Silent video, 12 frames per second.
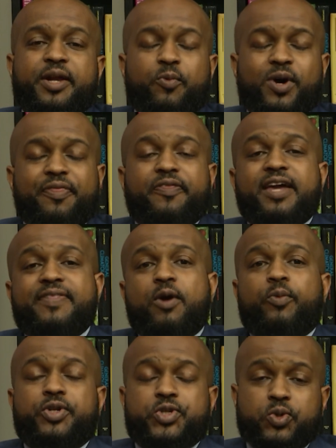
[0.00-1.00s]
one thing that
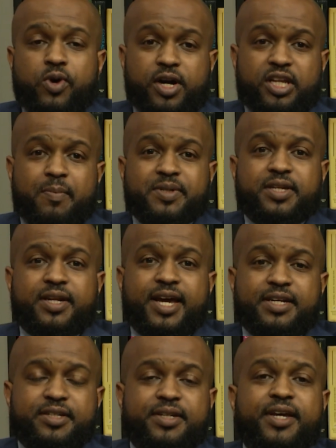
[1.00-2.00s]
we do on Columbus
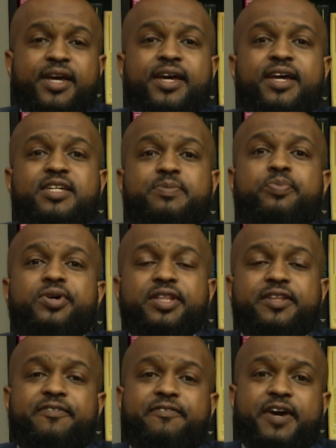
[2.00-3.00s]
Connection is put
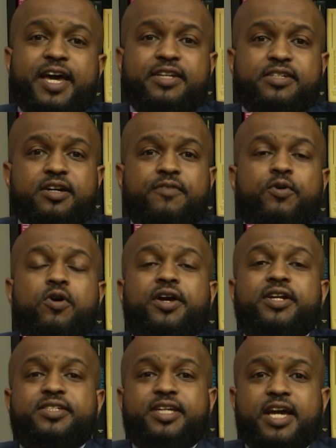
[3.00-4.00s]
the face of
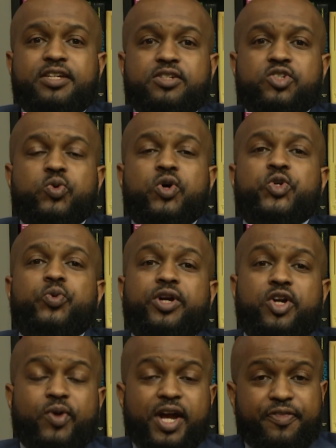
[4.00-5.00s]
organizations who are doing
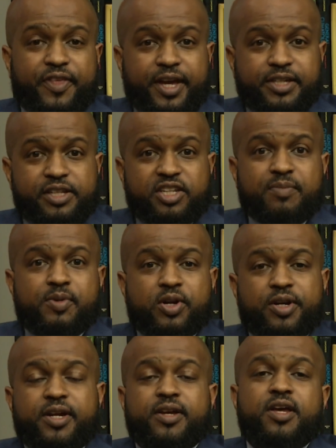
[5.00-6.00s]
great things in the
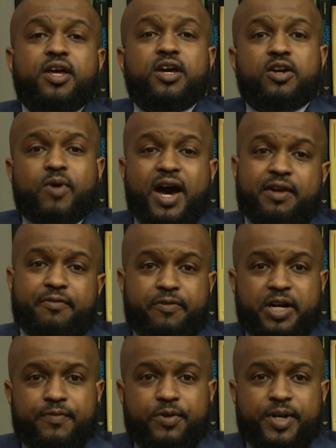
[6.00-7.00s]
community right in
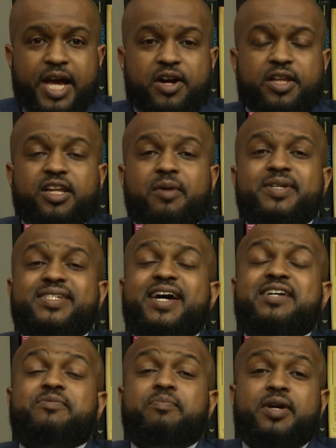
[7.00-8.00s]
front of you. Now, Columbus
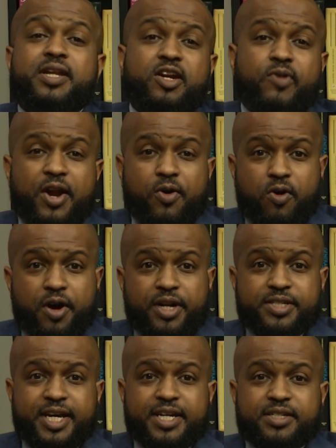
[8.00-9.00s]
has many great
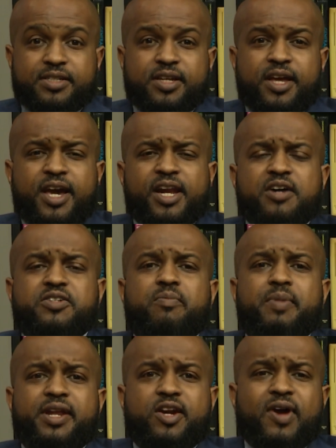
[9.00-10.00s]
organizations and also
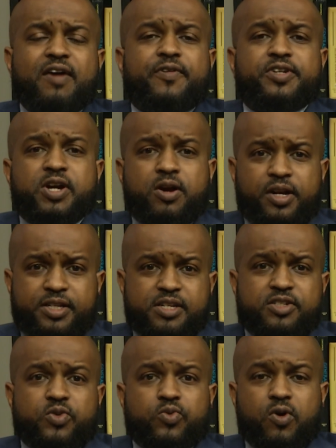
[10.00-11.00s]
many great fraternities and
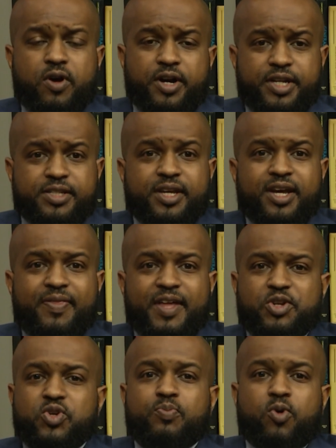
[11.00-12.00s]
sororities that
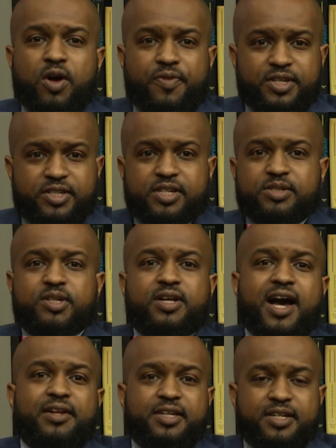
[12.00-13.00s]
do more than just
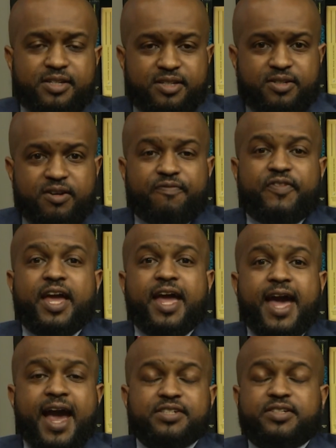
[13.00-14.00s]
collegiate stuff. They
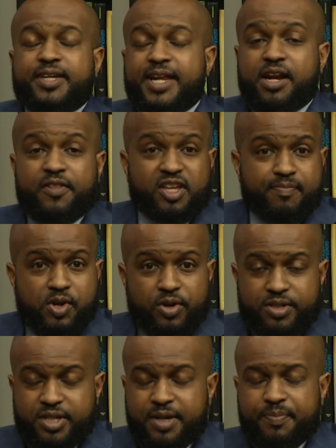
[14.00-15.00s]
actually get out in the
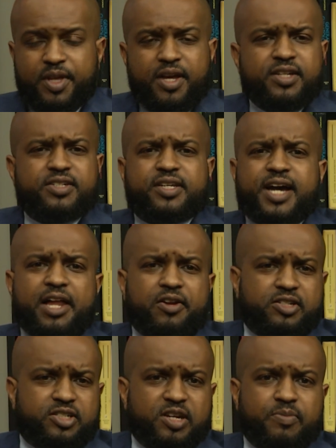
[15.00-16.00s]
community,
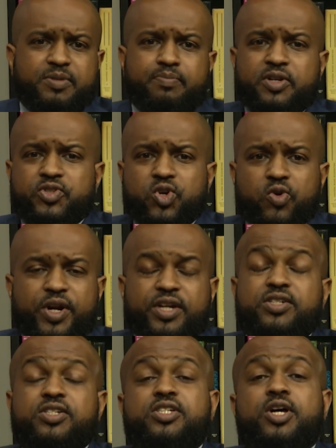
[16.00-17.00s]
scholarships, mentoring,
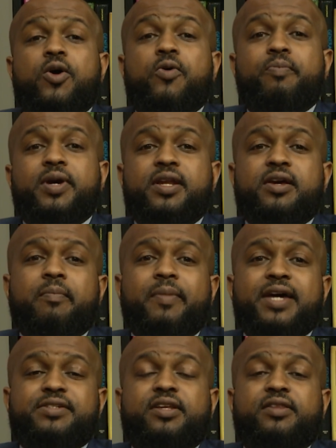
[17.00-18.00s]
so many
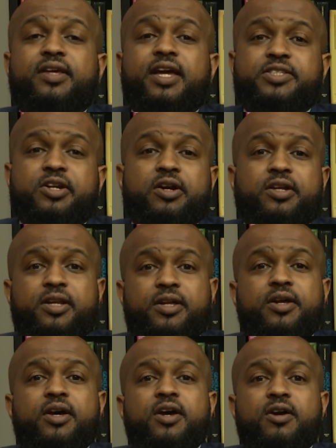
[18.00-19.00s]
amazing things that are needed
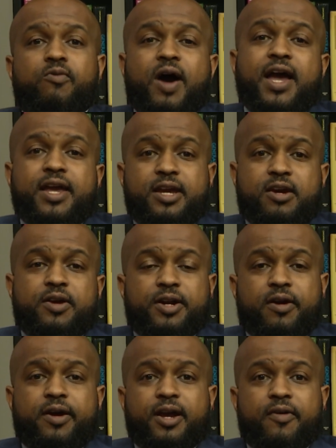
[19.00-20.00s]
right here in
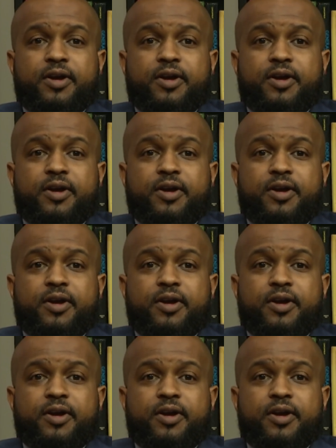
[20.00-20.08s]
our area.